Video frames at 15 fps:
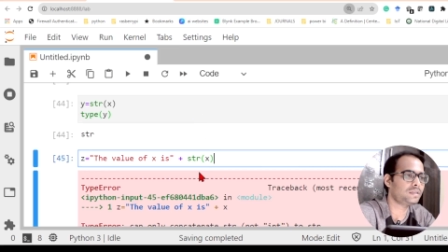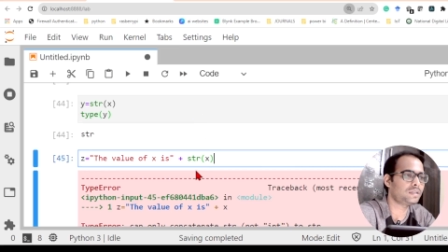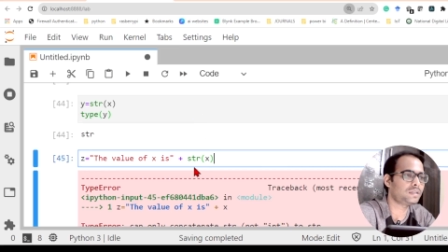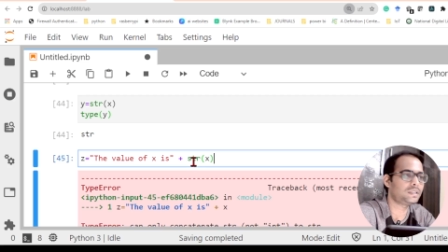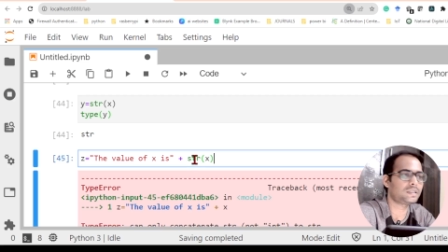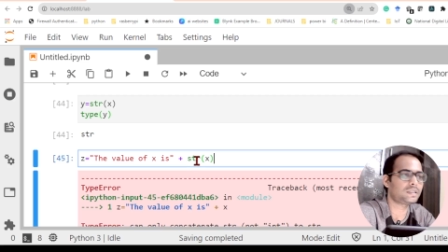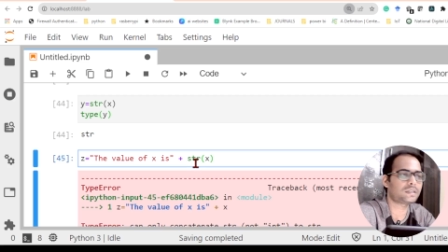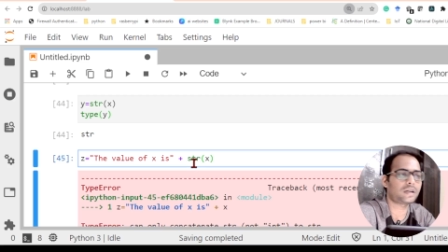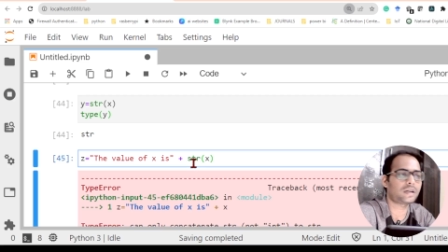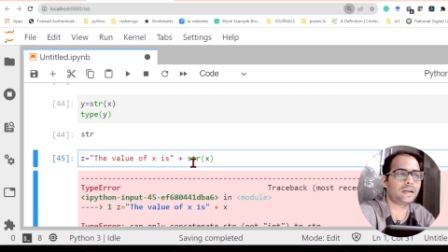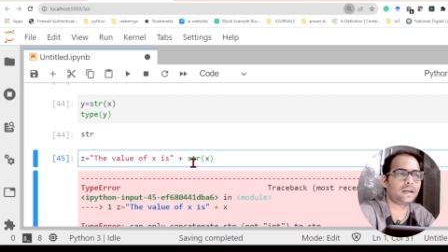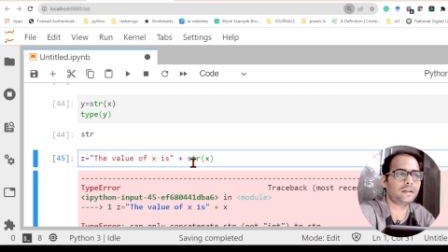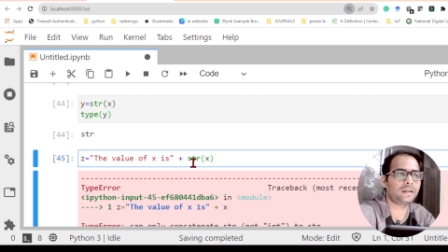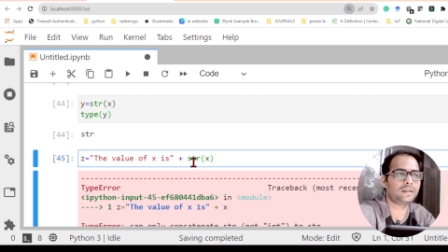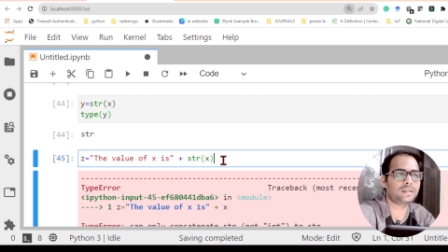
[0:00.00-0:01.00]
See, just
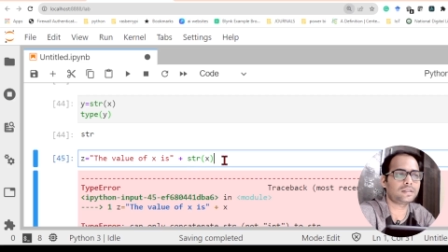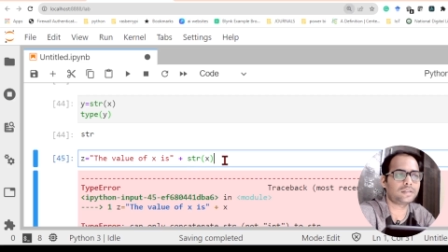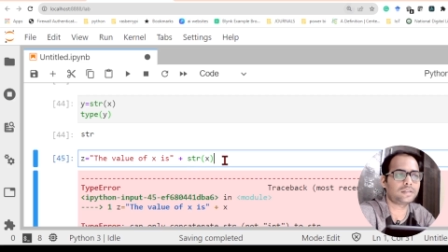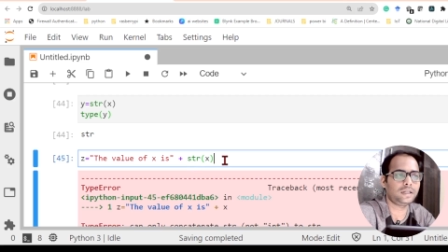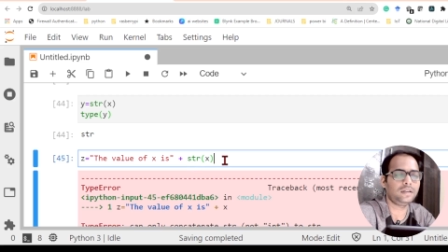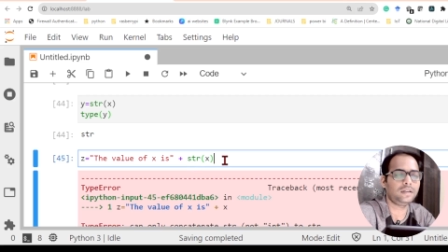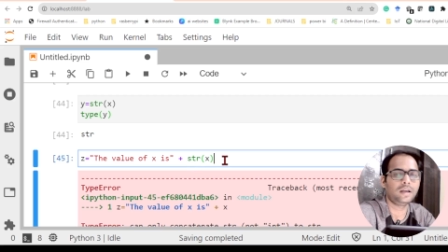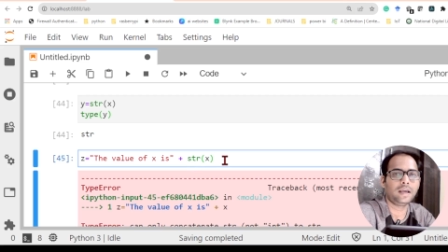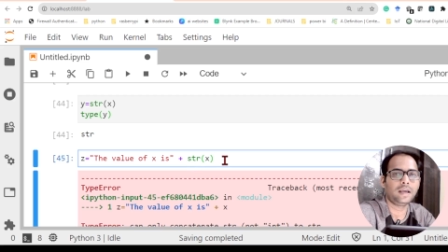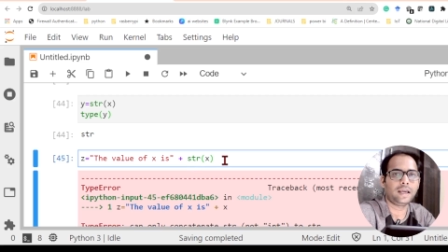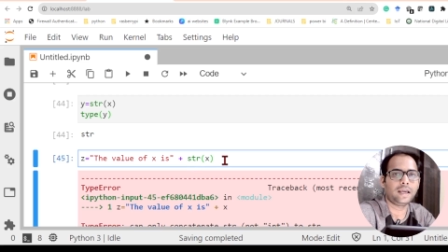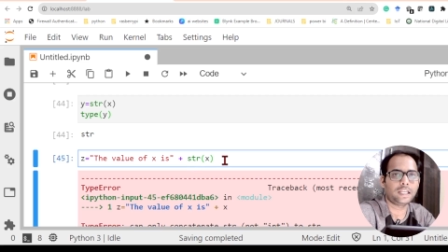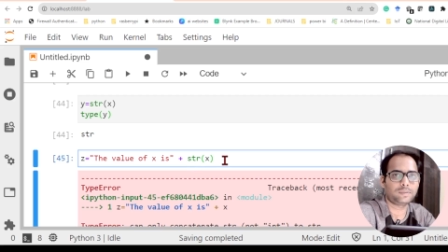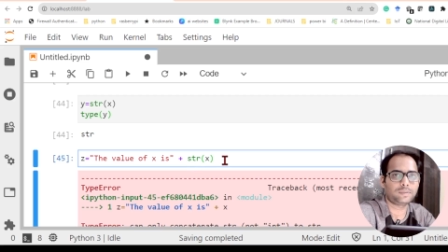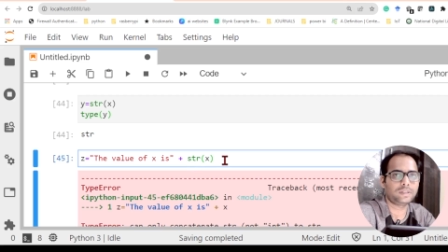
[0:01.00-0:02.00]
writing the string,
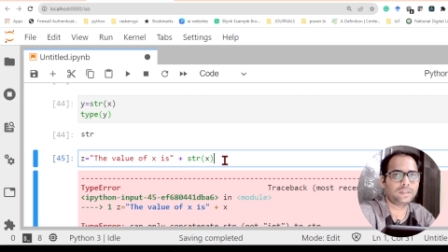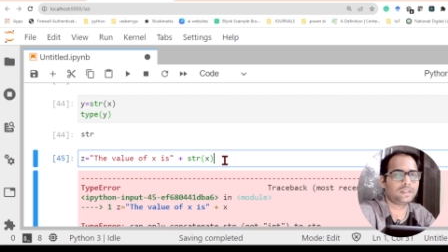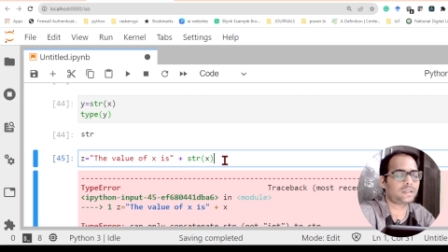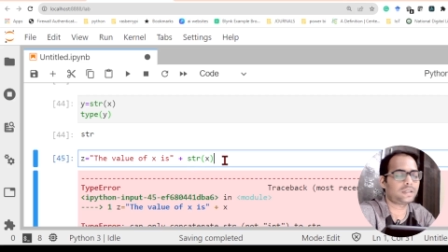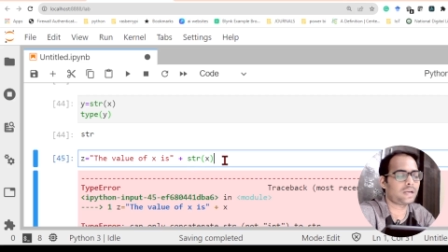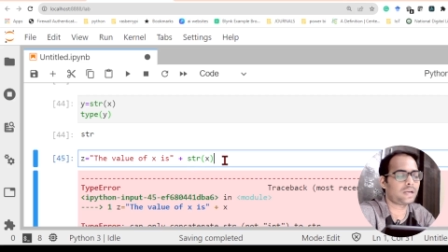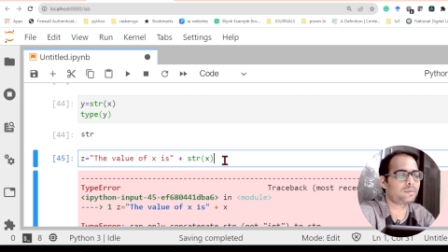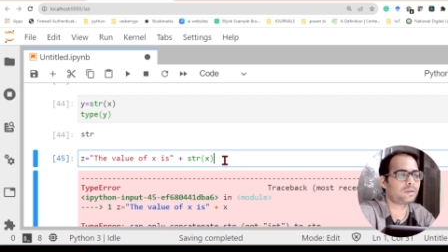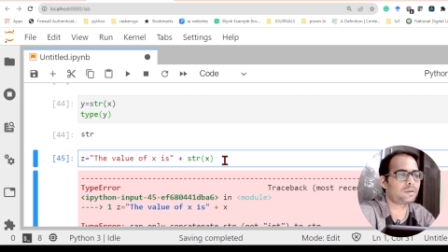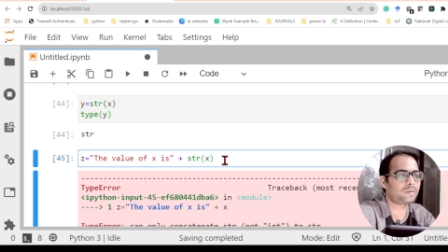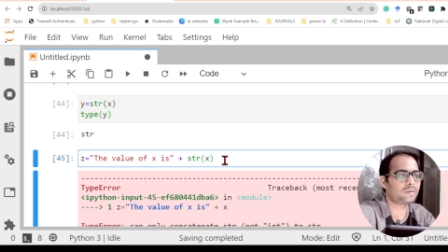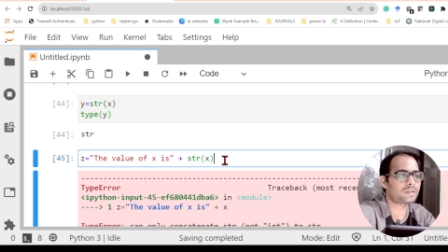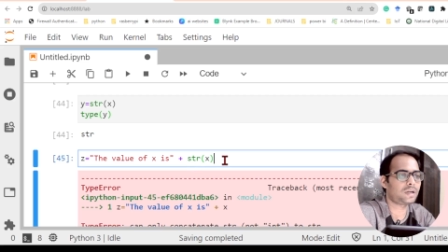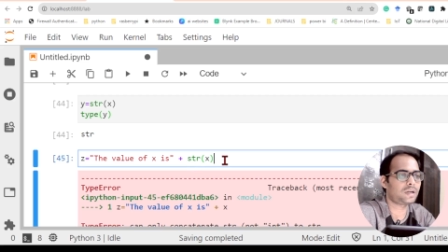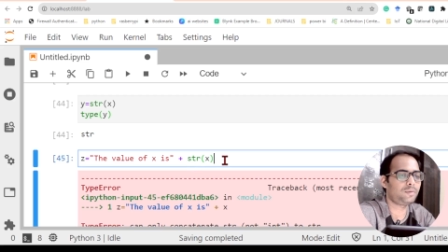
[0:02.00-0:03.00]
explicit type
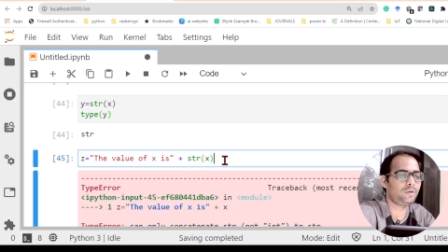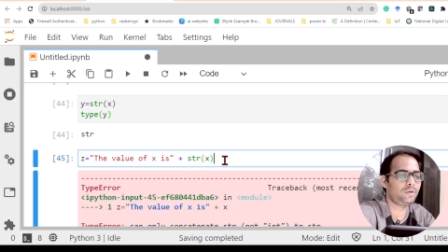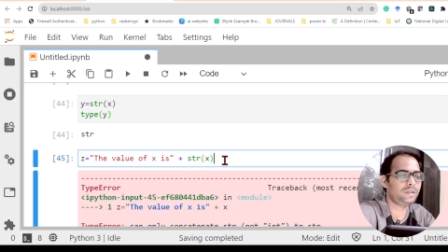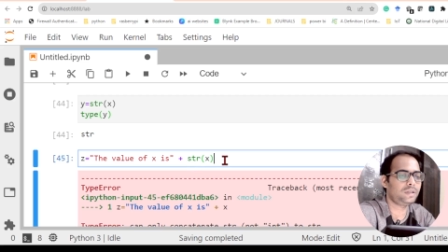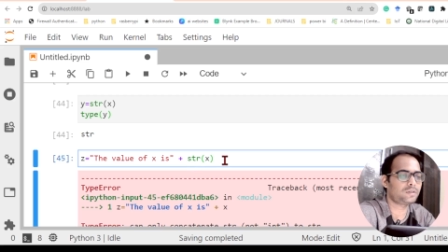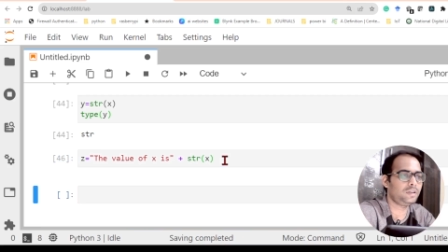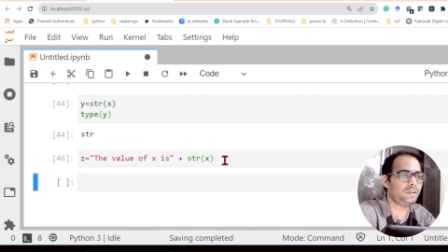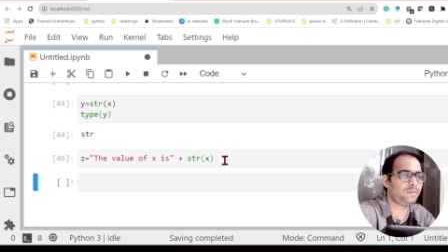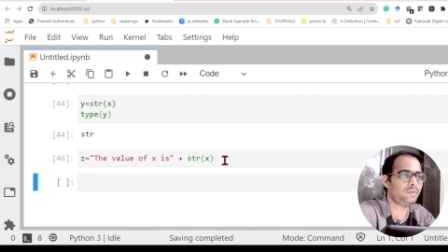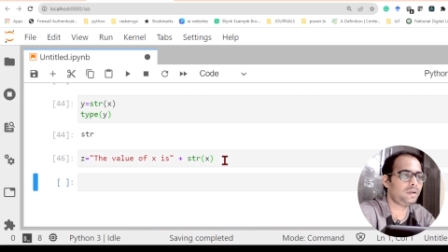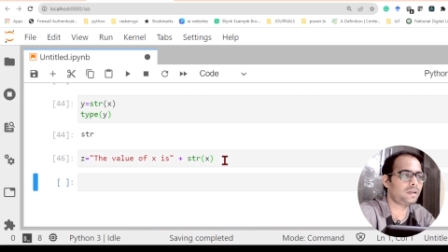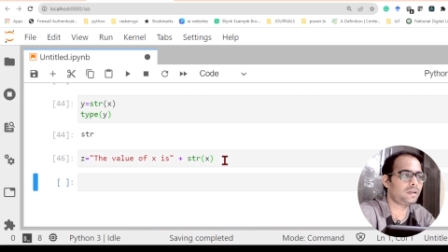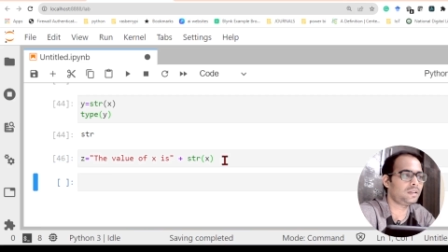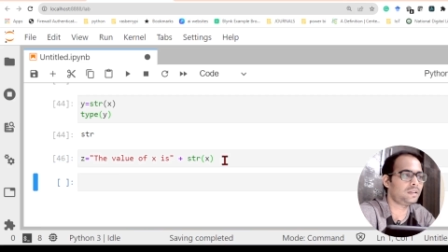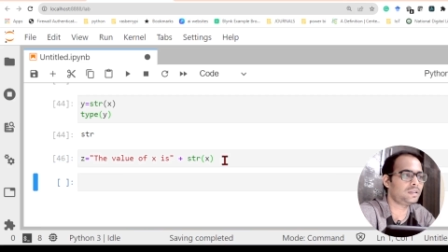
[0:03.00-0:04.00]
conversion I am doing. So if
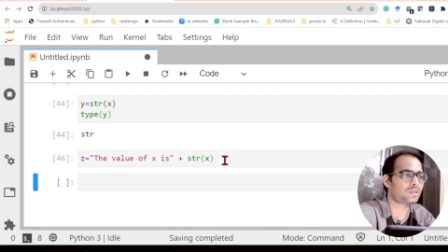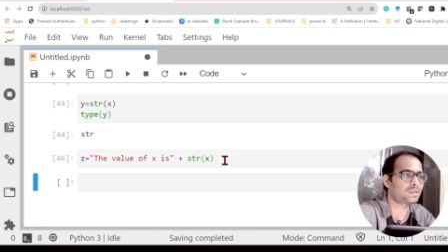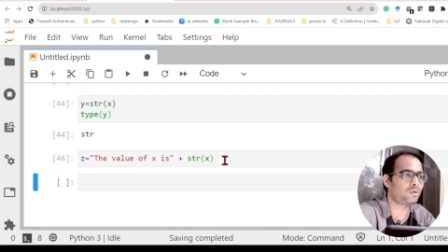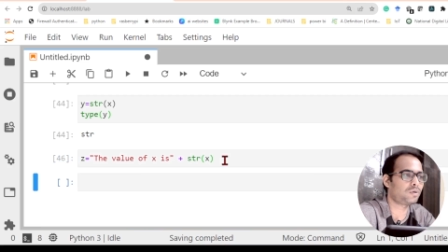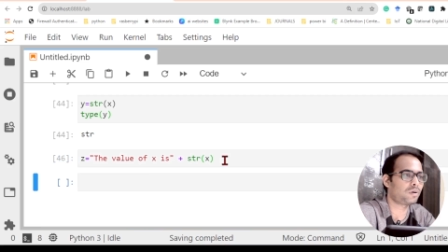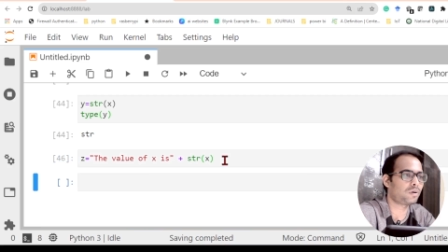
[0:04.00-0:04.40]
I run this code